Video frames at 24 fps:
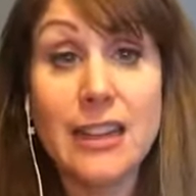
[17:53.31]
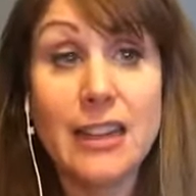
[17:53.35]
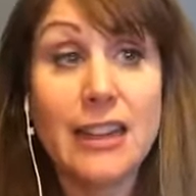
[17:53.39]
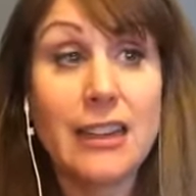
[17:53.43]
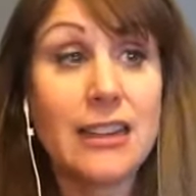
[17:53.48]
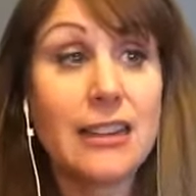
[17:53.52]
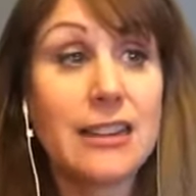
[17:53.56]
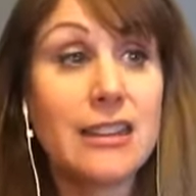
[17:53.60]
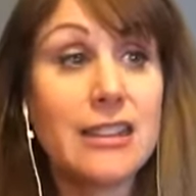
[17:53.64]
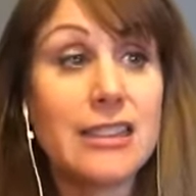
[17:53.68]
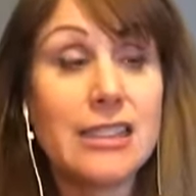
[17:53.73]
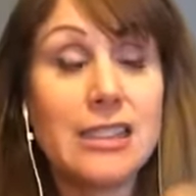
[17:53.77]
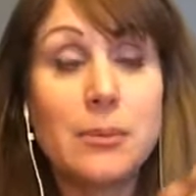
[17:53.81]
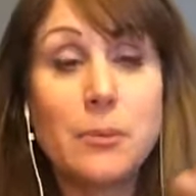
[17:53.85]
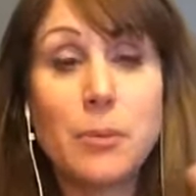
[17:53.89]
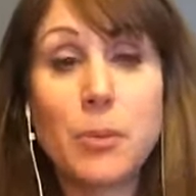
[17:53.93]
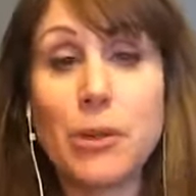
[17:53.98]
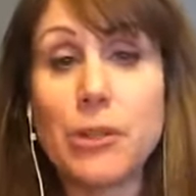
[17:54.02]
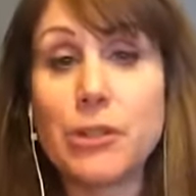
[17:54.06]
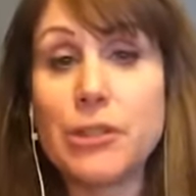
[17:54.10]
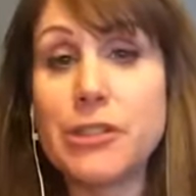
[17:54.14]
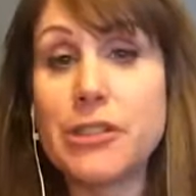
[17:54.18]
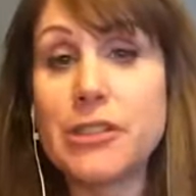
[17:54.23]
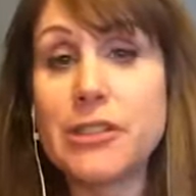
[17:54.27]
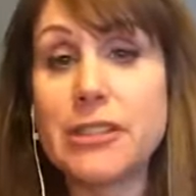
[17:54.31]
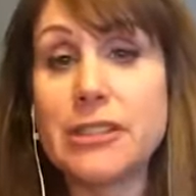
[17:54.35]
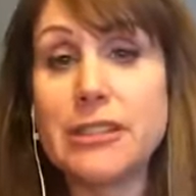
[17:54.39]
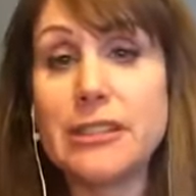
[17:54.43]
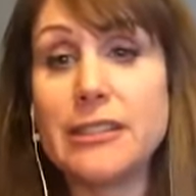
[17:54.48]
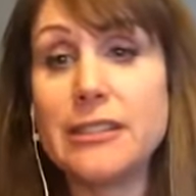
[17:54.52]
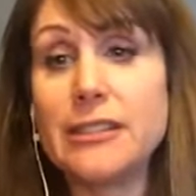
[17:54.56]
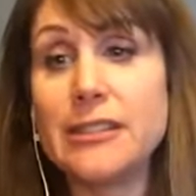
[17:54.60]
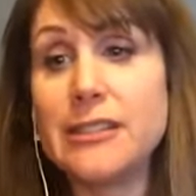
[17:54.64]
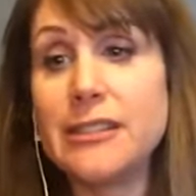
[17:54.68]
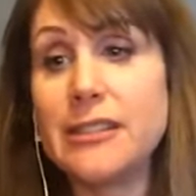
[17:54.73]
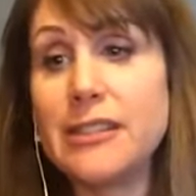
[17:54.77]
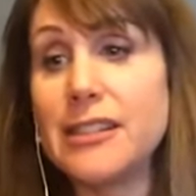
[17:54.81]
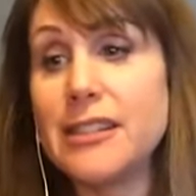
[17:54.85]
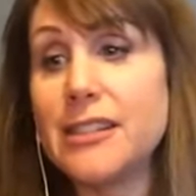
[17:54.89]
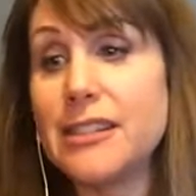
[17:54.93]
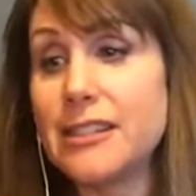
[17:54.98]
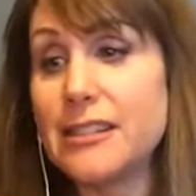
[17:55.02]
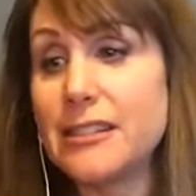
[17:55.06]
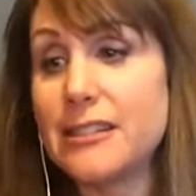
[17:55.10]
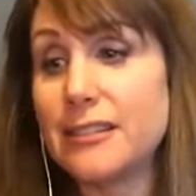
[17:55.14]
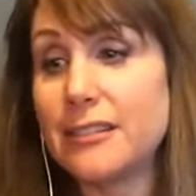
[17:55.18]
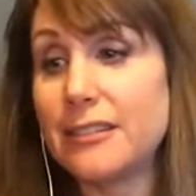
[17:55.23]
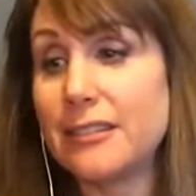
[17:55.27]
This person's
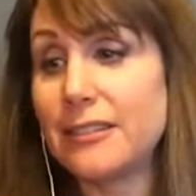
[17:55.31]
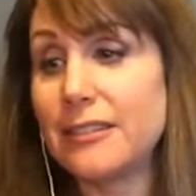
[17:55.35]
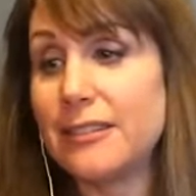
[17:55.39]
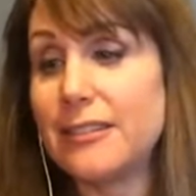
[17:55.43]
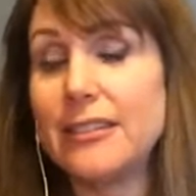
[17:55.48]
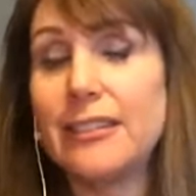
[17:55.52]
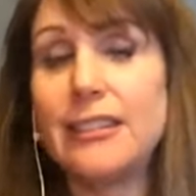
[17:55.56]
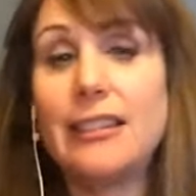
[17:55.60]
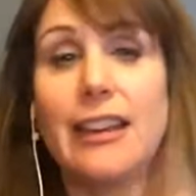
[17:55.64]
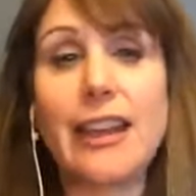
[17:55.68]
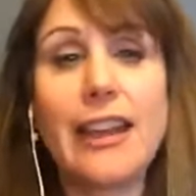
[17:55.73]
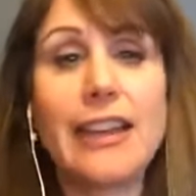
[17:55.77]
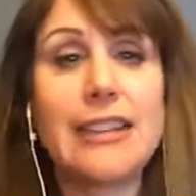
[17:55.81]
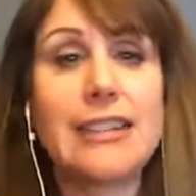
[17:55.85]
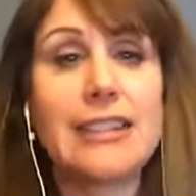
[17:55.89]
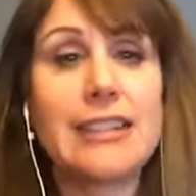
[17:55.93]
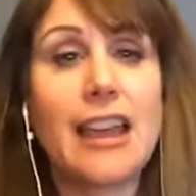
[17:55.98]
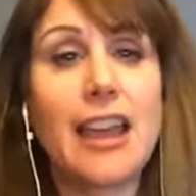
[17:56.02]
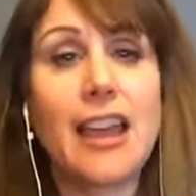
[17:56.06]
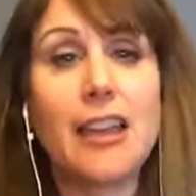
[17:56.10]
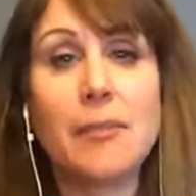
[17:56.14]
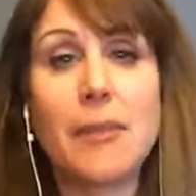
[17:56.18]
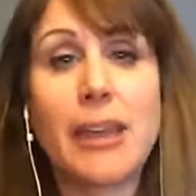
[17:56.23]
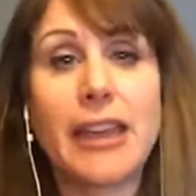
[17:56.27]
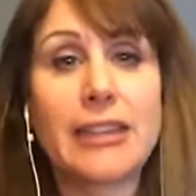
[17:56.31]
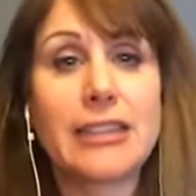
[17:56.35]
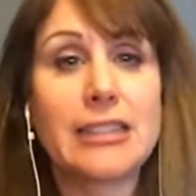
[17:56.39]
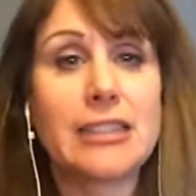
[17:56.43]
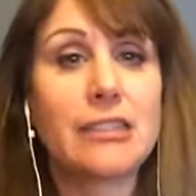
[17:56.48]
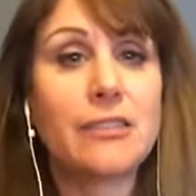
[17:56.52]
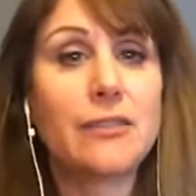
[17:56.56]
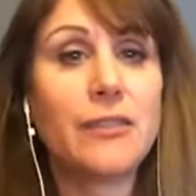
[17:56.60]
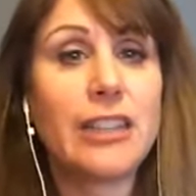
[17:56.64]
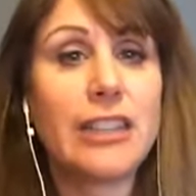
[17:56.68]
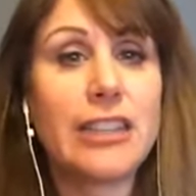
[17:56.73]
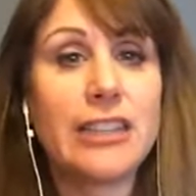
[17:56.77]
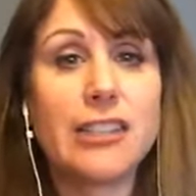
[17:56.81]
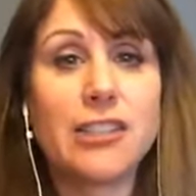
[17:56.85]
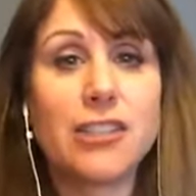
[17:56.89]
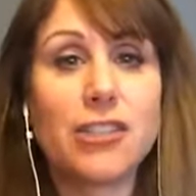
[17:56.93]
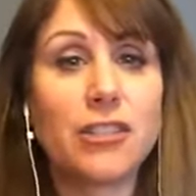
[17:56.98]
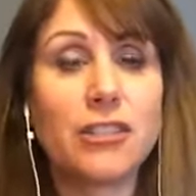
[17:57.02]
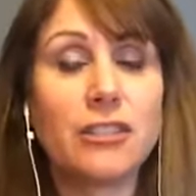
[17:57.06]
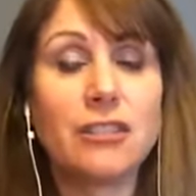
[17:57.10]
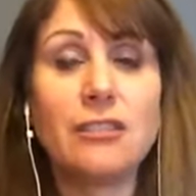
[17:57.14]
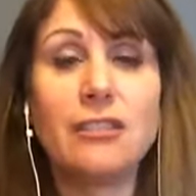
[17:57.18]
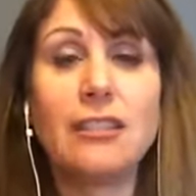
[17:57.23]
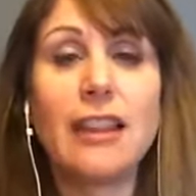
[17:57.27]
nighttime activities or
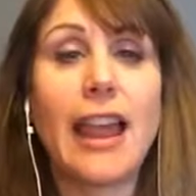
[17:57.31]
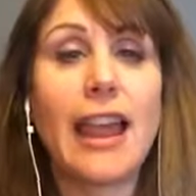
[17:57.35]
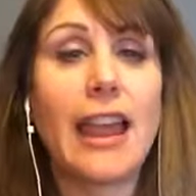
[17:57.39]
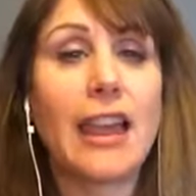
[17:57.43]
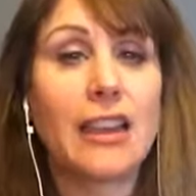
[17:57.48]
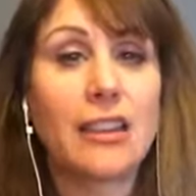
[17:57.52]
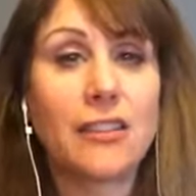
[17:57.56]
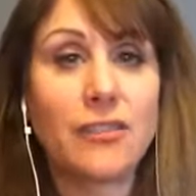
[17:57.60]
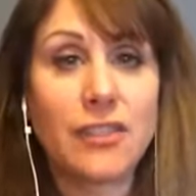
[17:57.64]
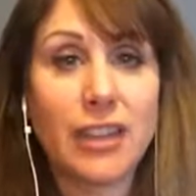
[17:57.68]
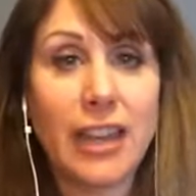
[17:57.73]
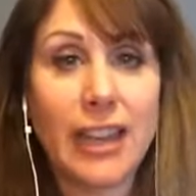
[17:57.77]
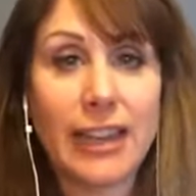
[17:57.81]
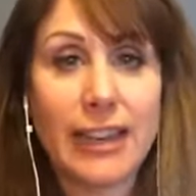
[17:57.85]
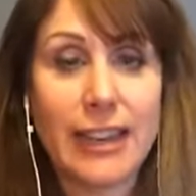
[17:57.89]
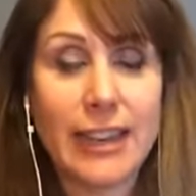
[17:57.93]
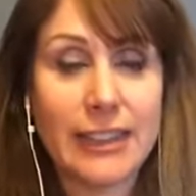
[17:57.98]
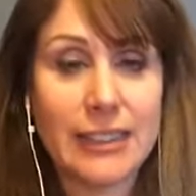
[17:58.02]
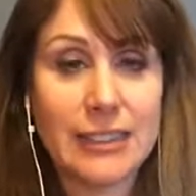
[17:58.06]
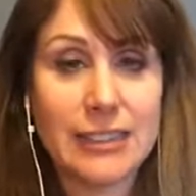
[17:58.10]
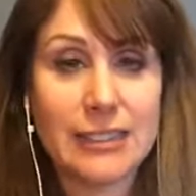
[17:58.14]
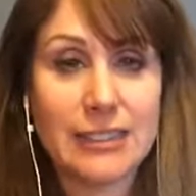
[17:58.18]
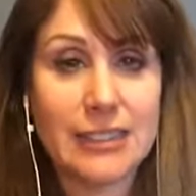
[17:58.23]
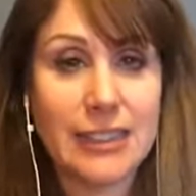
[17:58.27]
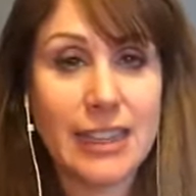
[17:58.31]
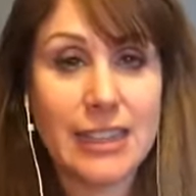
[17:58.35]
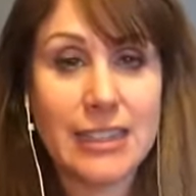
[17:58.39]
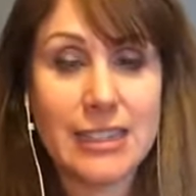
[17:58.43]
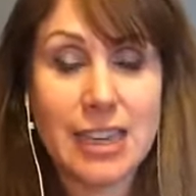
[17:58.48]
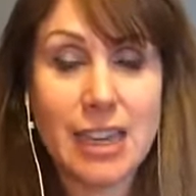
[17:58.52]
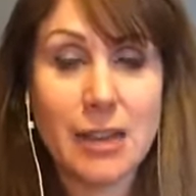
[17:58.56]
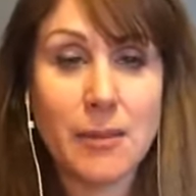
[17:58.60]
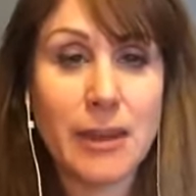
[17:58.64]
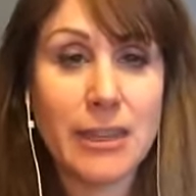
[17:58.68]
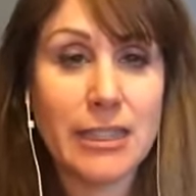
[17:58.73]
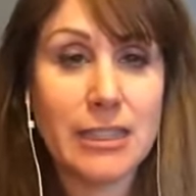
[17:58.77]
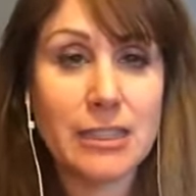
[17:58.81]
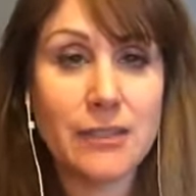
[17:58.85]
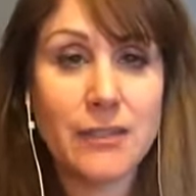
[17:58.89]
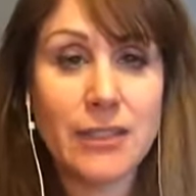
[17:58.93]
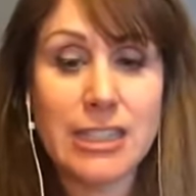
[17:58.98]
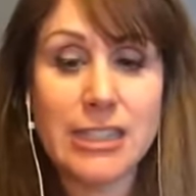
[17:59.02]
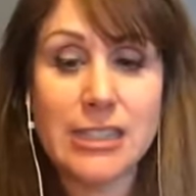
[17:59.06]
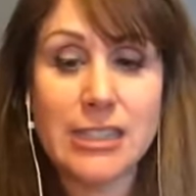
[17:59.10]
lack of nighttime activities?